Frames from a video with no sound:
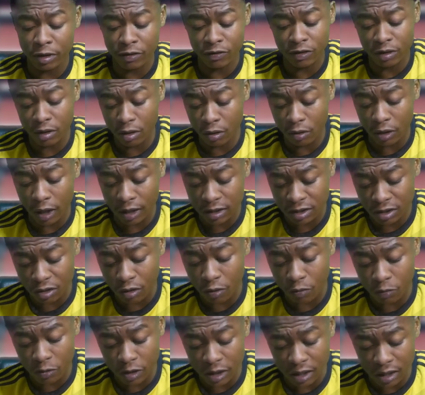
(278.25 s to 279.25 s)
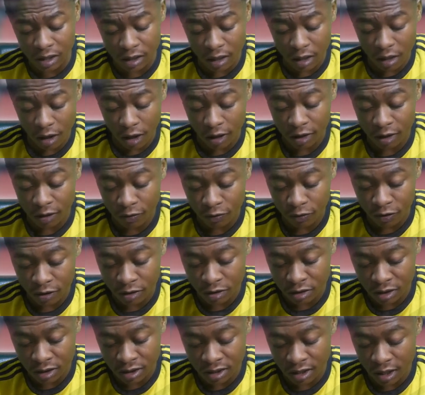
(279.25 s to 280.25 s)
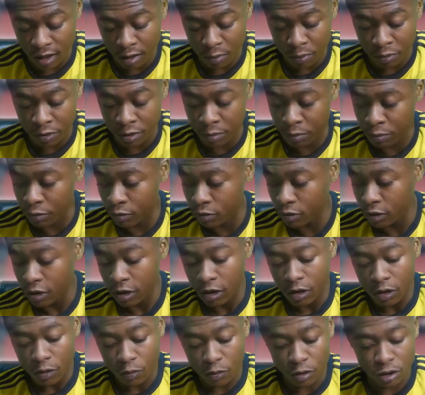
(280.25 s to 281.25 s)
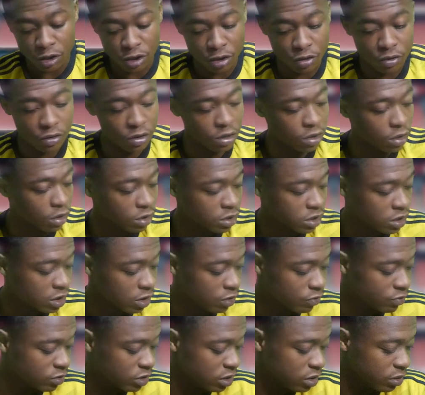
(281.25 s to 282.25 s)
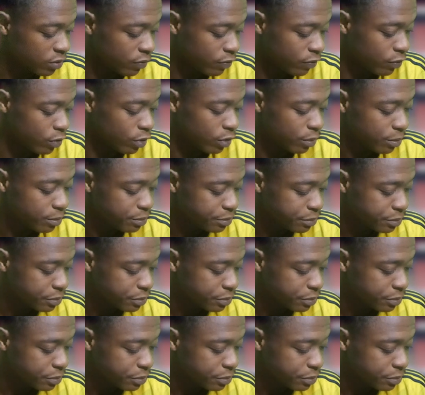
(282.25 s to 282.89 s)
even though that's not really a lucky thing to say, people. We're shooting ourselves in the foot.